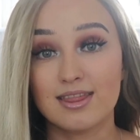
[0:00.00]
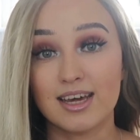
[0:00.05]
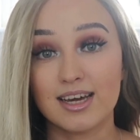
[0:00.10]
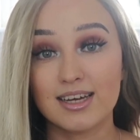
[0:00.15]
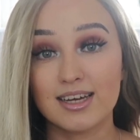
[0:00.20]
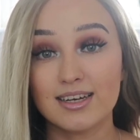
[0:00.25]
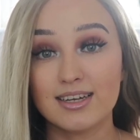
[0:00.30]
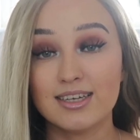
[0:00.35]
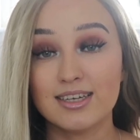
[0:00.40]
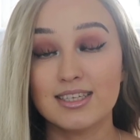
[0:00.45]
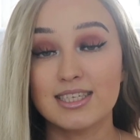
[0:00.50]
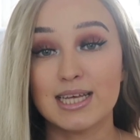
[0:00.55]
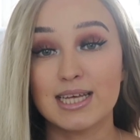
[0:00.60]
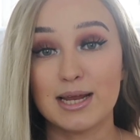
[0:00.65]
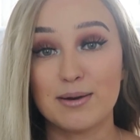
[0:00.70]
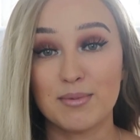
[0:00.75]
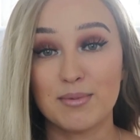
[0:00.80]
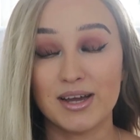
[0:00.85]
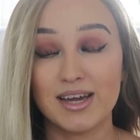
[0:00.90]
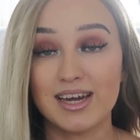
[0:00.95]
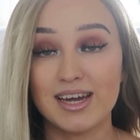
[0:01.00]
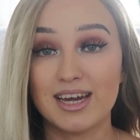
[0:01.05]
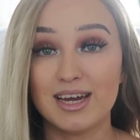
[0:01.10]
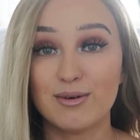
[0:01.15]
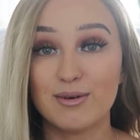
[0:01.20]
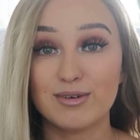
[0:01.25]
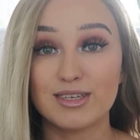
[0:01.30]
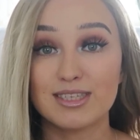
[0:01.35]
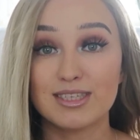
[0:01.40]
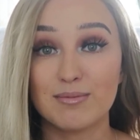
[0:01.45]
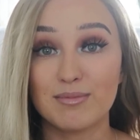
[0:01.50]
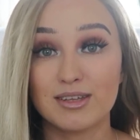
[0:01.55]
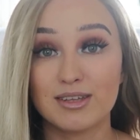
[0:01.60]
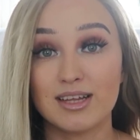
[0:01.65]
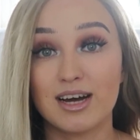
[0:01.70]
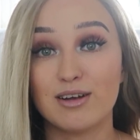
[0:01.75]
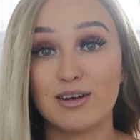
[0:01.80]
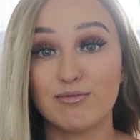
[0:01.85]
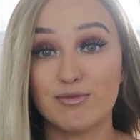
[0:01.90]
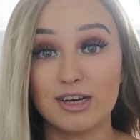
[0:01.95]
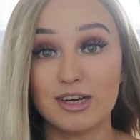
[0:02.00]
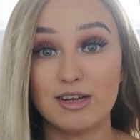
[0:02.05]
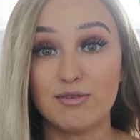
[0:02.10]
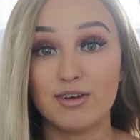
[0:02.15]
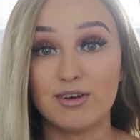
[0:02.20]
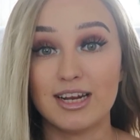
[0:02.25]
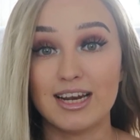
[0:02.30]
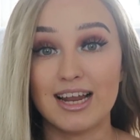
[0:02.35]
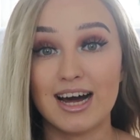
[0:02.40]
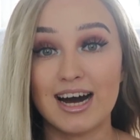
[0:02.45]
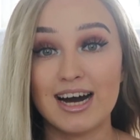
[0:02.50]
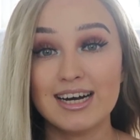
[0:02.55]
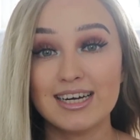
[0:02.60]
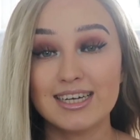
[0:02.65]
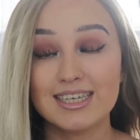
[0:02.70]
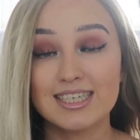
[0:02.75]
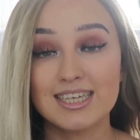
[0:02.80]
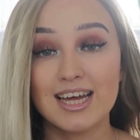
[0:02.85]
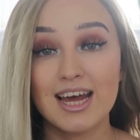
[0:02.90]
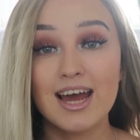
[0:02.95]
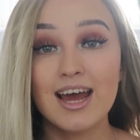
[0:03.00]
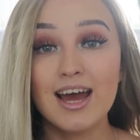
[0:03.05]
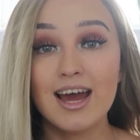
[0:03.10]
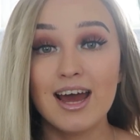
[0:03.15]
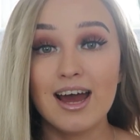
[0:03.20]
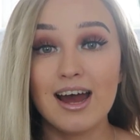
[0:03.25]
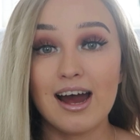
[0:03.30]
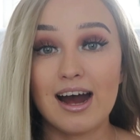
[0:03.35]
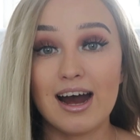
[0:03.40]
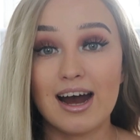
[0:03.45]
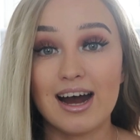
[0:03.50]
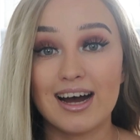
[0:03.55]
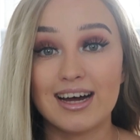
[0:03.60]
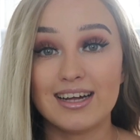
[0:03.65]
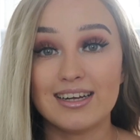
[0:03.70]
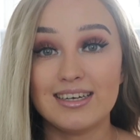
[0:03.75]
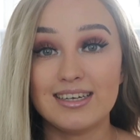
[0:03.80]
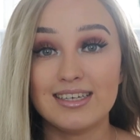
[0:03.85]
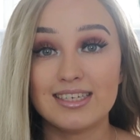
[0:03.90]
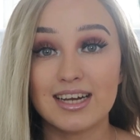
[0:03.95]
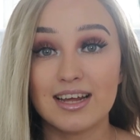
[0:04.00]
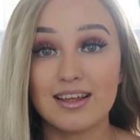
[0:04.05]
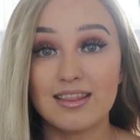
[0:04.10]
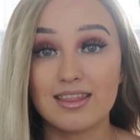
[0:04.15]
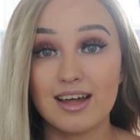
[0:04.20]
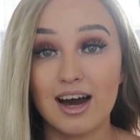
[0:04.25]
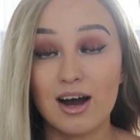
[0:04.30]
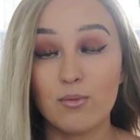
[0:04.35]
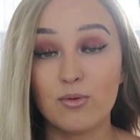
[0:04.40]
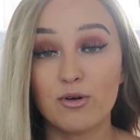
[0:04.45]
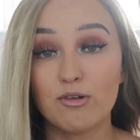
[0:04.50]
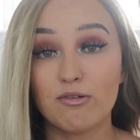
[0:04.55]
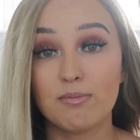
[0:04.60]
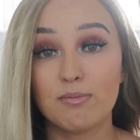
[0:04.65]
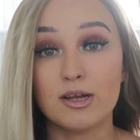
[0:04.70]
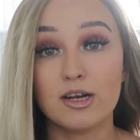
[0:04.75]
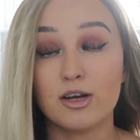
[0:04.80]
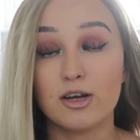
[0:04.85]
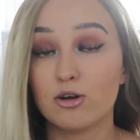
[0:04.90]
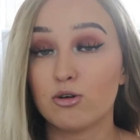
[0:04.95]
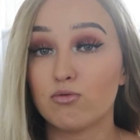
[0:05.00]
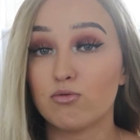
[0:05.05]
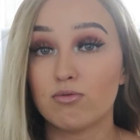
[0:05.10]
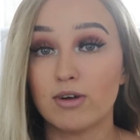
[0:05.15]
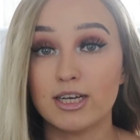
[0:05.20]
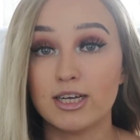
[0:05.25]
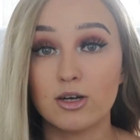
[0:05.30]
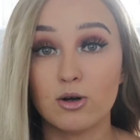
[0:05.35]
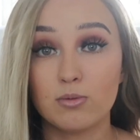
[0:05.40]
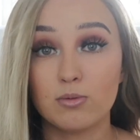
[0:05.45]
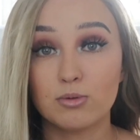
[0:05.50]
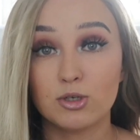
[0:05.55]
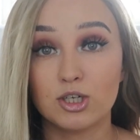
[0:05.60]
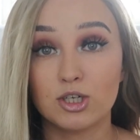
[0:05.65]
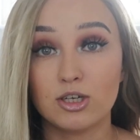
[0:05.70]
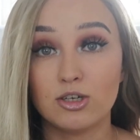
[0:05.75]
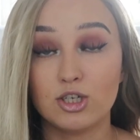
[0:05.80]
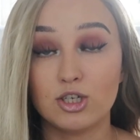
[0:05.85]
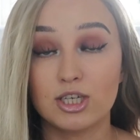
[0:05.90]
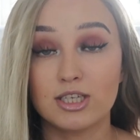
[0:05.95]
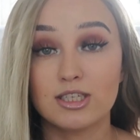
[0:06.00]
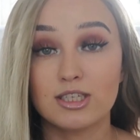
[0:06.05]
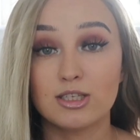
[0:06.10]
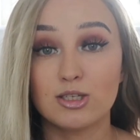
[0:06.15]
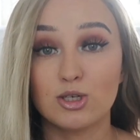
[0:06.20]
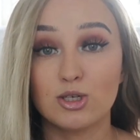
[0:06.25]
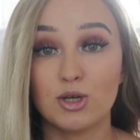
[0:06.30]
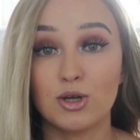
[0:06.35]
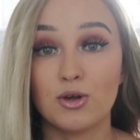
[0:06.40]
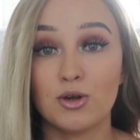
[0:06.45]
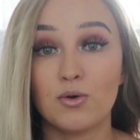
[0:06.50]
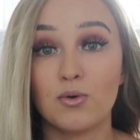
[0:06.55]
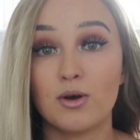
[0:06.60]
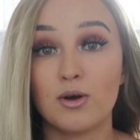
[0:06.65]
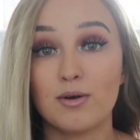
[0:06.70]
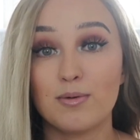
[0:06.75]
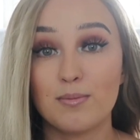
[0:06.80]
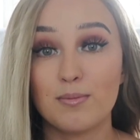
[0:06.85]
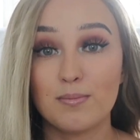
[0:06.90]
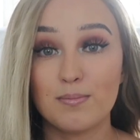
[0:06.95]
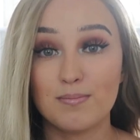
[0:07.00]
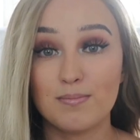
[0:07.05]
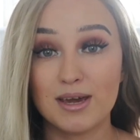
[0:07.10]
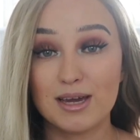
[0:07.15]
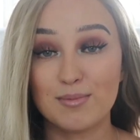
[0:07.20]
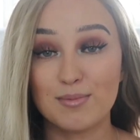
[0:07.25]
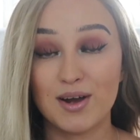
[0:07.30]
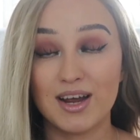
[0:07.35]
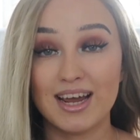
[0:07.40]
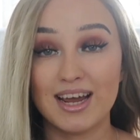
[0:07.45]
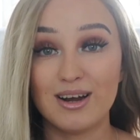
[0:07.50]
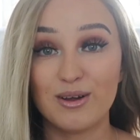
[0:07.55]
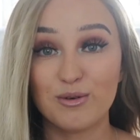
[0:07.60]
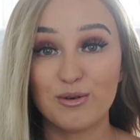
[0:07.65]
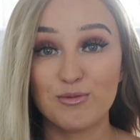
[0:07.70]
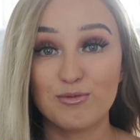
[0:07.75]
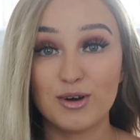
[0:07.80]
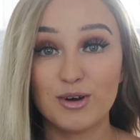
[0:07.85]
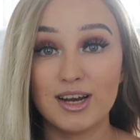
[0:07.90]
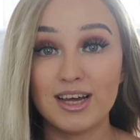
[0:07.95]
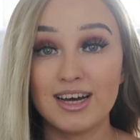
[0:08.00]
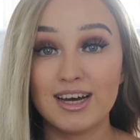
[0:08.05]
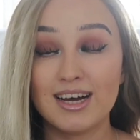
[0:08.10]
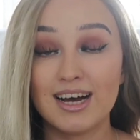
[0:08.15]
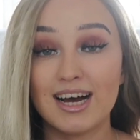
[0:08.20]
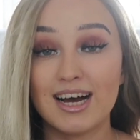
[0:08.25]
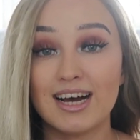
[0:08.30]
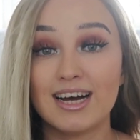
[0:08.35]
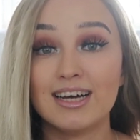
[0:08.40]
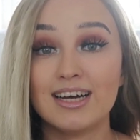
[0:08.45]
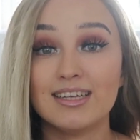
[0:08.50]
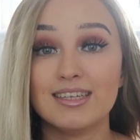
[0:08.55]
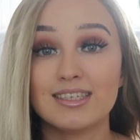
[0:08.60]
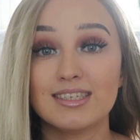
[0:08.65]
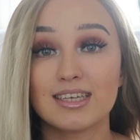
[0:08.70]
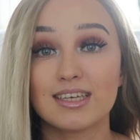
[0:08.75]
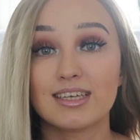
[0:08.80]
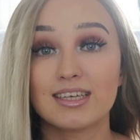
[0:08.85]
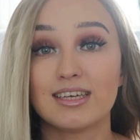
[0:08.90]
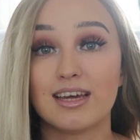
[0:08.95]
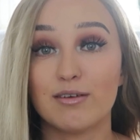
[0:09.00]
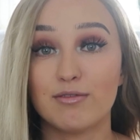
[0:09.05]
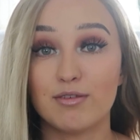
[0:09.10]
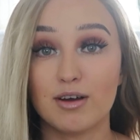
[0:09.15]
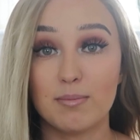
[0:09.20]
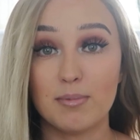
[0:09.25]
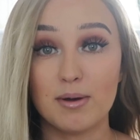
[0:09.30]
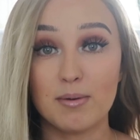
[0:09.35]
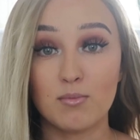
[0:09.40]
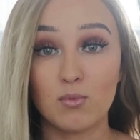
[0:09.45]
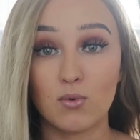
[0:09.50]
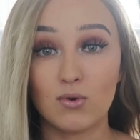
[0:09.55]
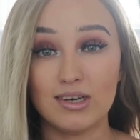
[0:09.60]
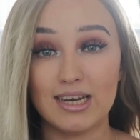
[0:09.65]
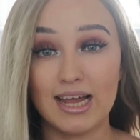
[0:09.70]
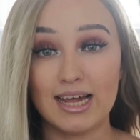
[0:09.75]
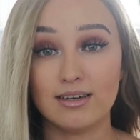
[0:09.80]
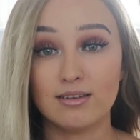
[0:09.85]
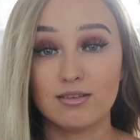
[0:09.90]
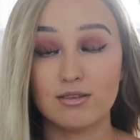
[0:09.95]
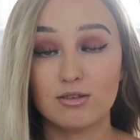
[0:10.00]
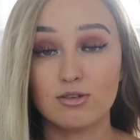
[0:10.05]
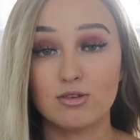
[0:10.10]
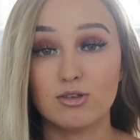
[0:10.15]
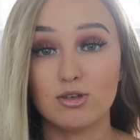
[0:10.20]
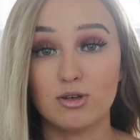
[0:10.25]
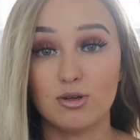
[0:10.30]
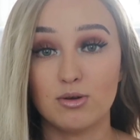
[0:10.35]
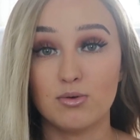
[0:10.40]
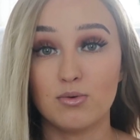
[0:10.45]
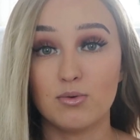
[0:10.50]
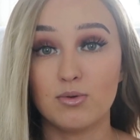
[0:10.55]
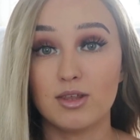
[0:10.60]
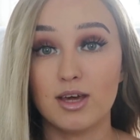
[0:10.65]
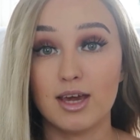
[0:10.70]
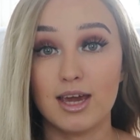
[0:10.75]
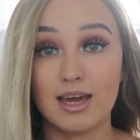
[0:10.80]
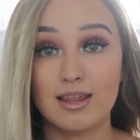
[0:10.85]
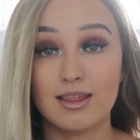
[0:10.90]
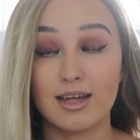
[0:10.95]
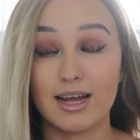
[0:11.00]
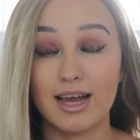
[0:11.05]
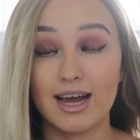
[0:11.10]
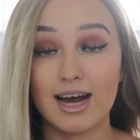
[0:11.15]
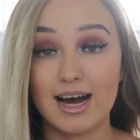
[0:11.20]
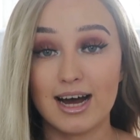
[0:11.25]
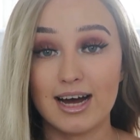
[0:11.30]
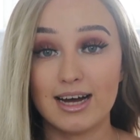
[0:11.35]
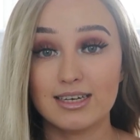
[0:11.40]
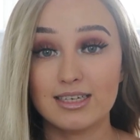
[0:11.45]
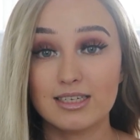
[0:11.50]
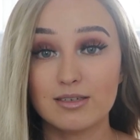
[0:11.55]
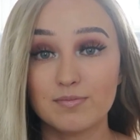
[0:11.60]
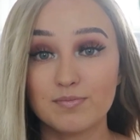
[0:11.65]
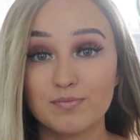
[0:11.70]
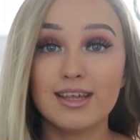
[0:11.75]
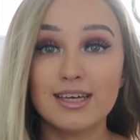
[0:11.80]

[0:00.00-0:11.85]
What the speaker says: thickness in my hair was something that I really lacked, and that would have been a great option just to make my hair look fuller and give a bit more length to the hair that I had.